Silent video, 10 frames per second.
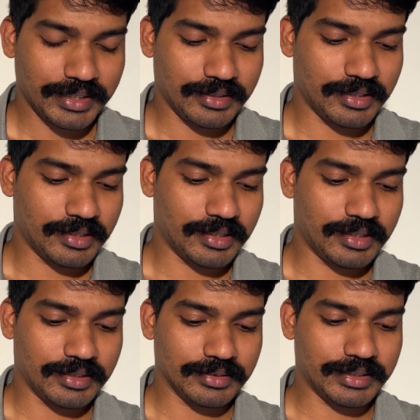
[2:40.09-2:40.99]

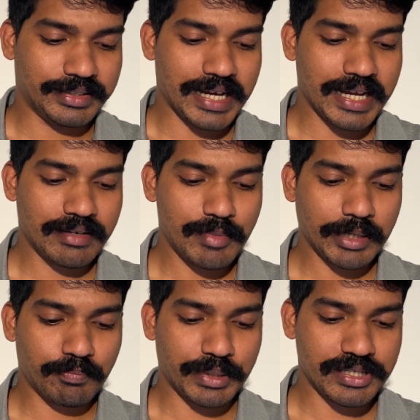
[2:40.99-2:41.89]
The
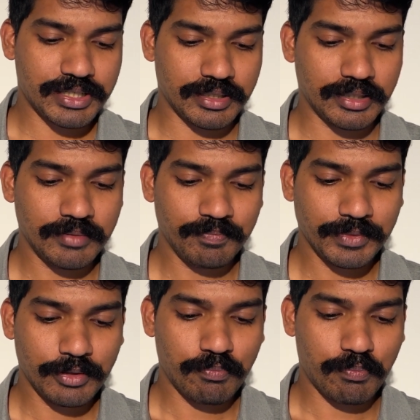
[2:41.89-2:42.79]
dynamic pressure,
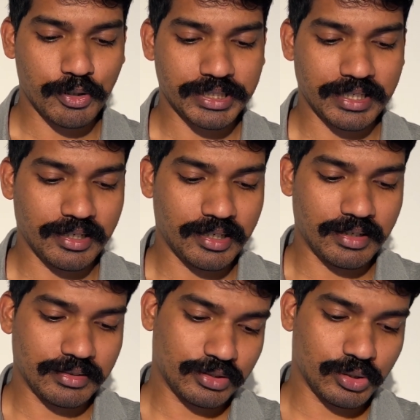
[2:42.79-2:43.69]

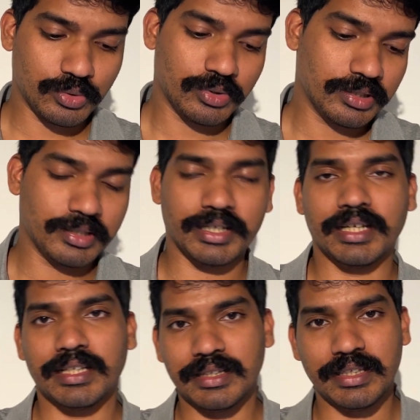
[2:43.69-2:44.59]
so
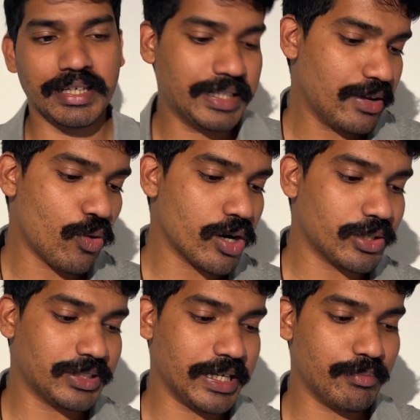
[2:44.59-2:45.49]
they want
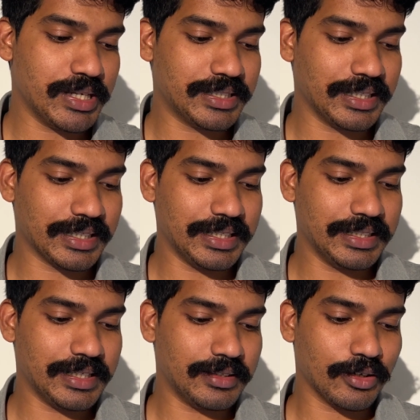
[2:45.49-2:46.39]
to say basically
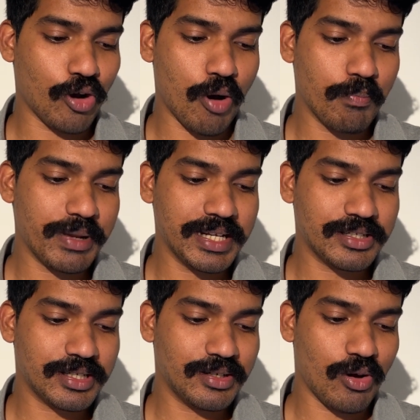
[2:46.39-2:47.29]
that the
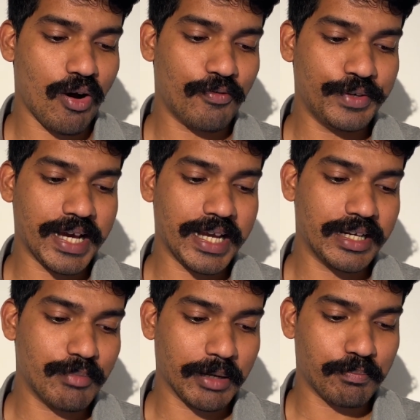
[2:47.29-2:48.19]
combination of
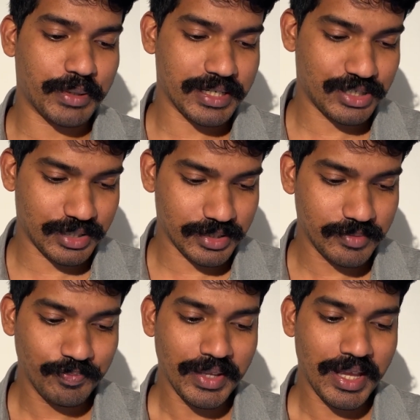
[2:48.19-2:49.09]
dynamic
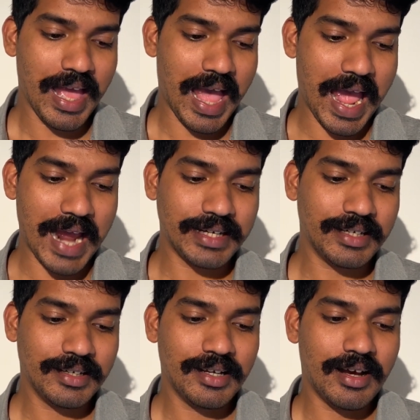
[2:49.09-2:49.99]
pressure
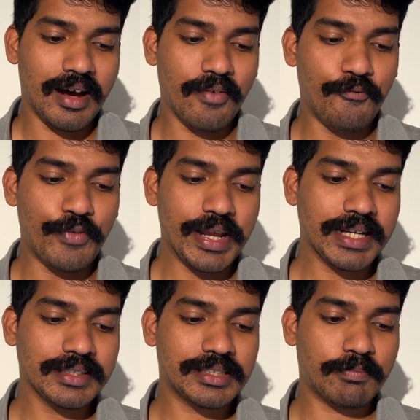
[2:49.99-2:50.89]
and a
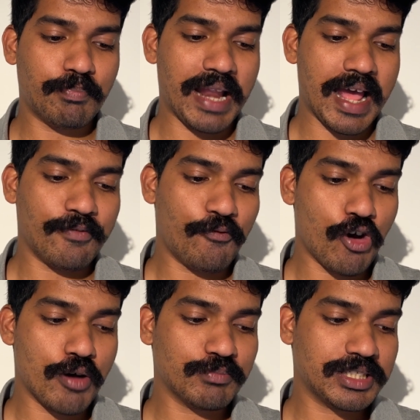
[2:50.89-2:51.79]
wing's
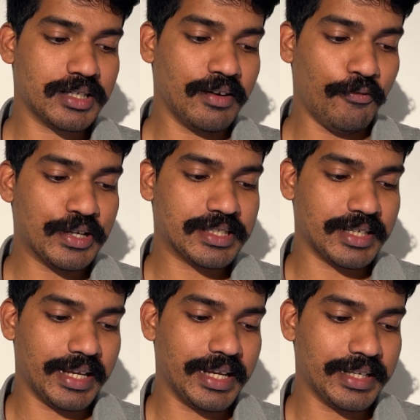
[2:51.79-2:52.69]
planform
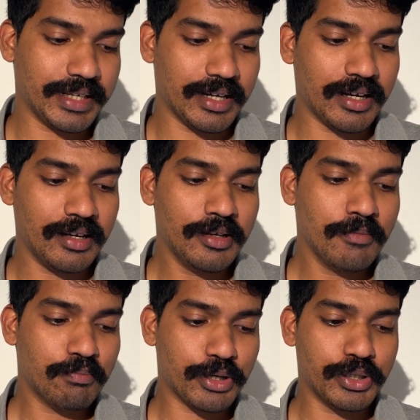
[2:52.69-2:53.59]
surface area
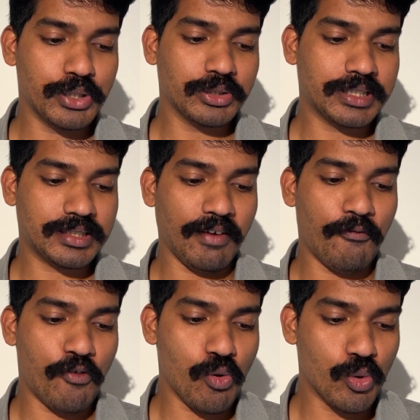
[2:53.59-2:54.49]
produces
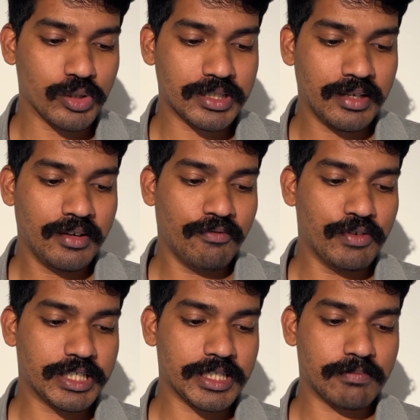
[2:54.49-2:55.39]
a force
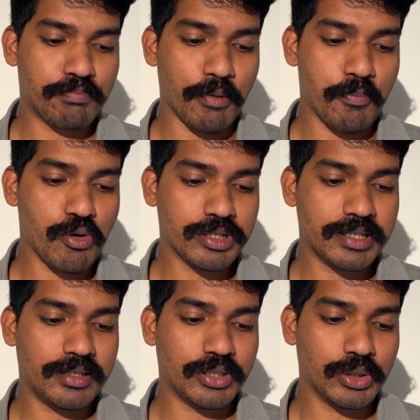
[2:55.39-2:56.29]
which is
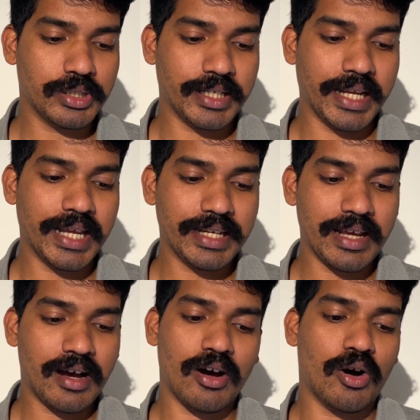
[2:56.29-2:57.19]
proportional to the
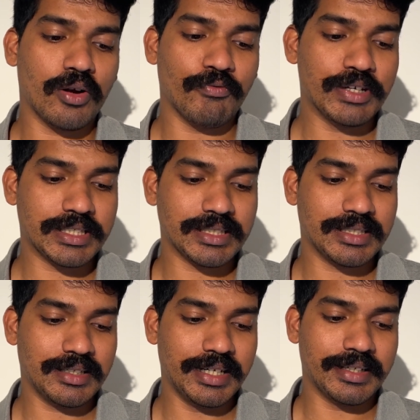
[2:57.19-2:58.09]
area on which
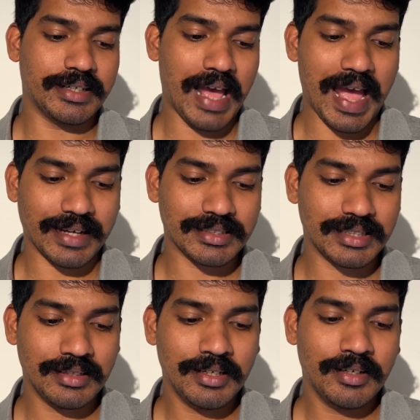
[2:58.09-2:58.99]
it
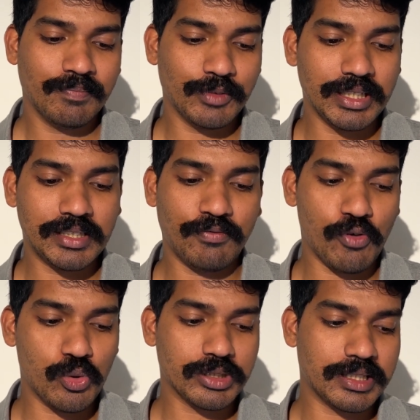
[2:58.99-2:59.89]
acts. This
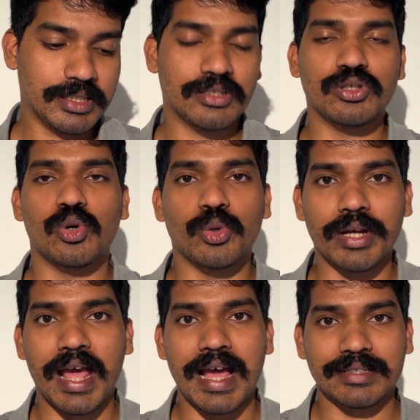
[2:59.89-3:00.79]
force is
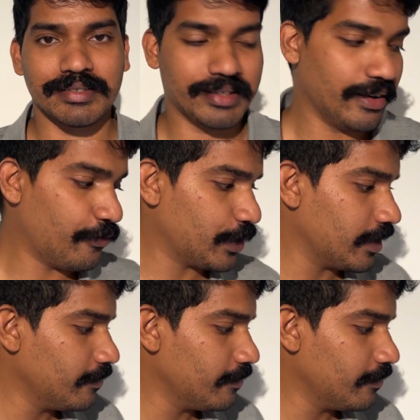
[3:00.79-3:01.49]
known as lift.